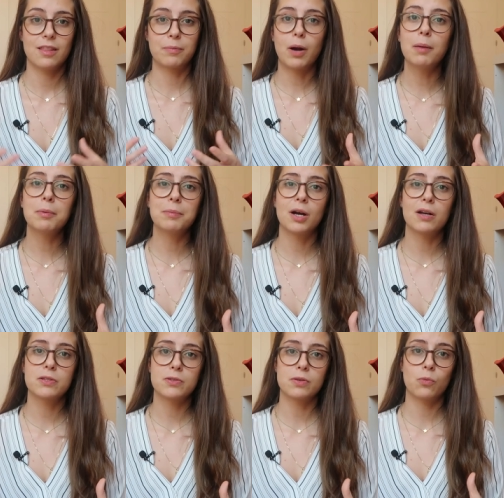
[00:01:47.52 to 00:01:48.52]
The problem
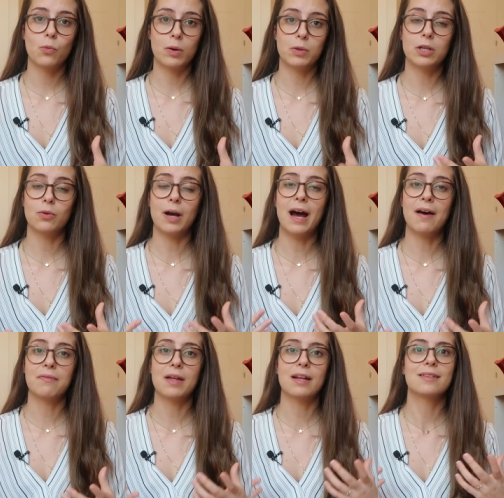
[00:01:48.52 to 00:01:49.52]
comes when we don't
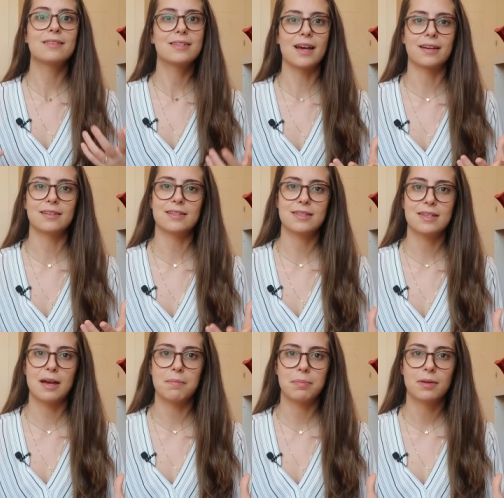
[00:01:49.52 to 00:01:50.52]
have that second
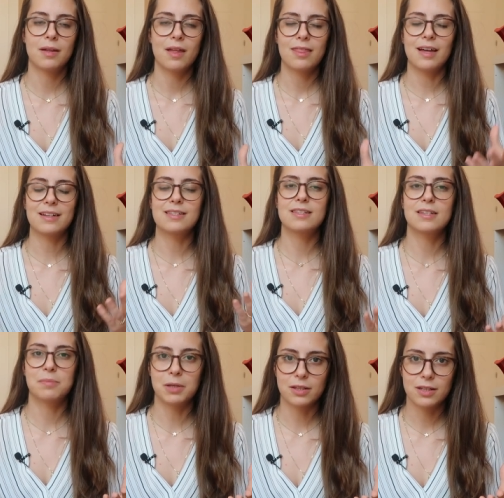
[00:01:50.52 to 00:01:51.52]
step. That
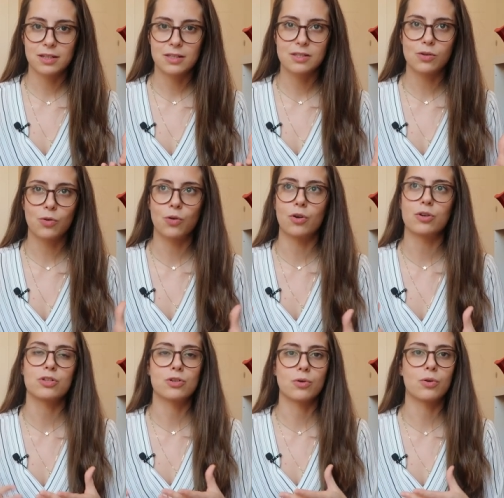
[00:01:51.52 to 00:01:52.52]
stimulus
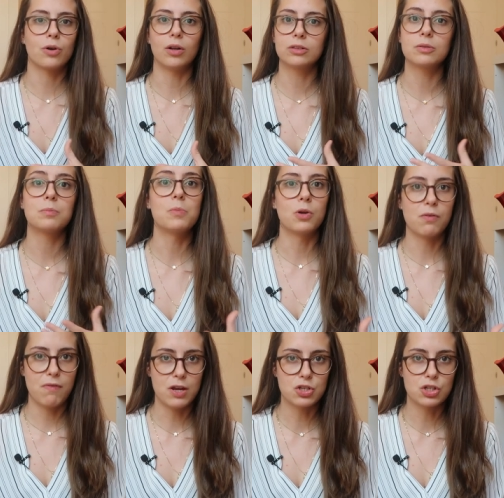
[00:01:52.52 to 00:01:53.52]
or so-called
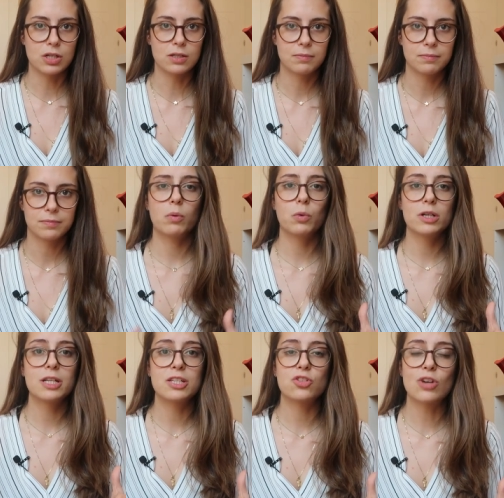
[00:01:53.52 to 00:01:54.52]
motivation. When we're
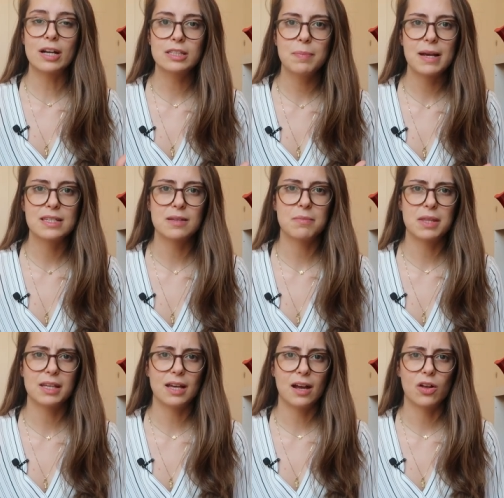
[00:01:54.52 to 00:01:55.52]
distracted by
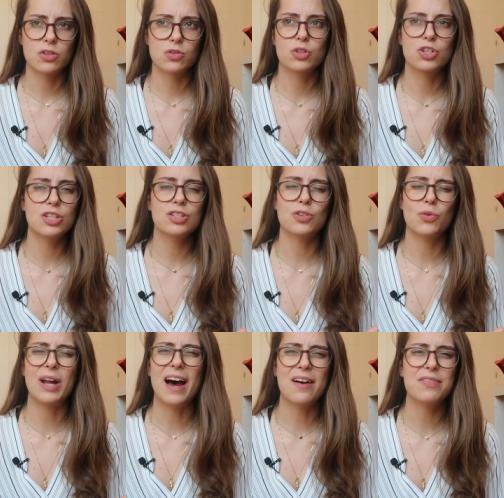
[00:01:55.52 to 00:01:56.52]
something else or just
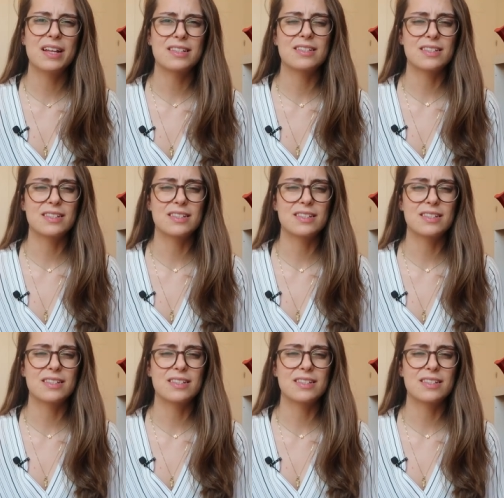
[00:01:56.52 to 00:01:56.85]
don't have that